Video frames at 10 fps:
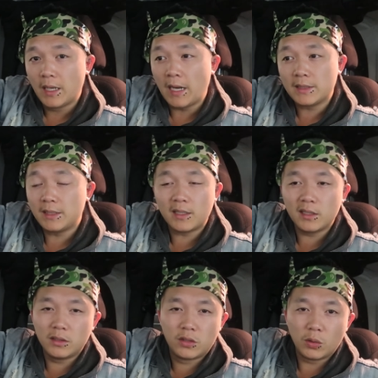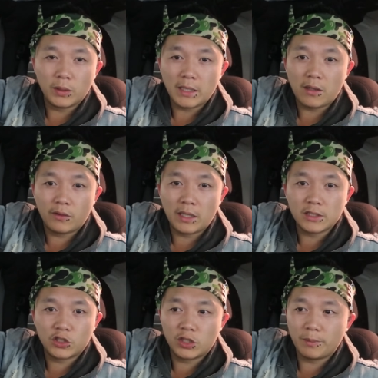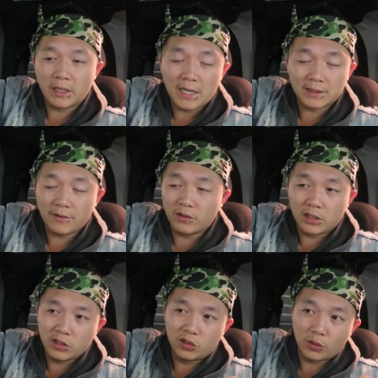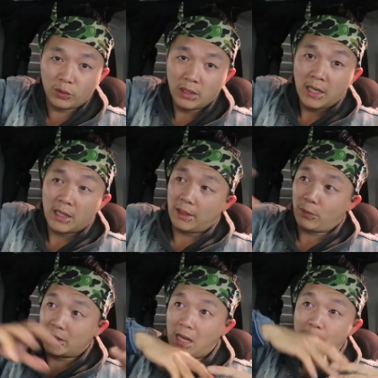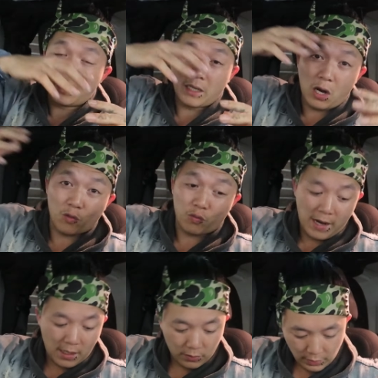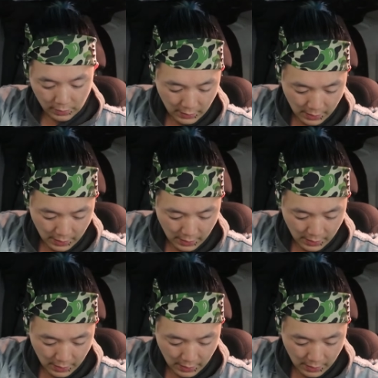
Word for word: It has nothing to do with our relationship. It has everything to do that what's happening around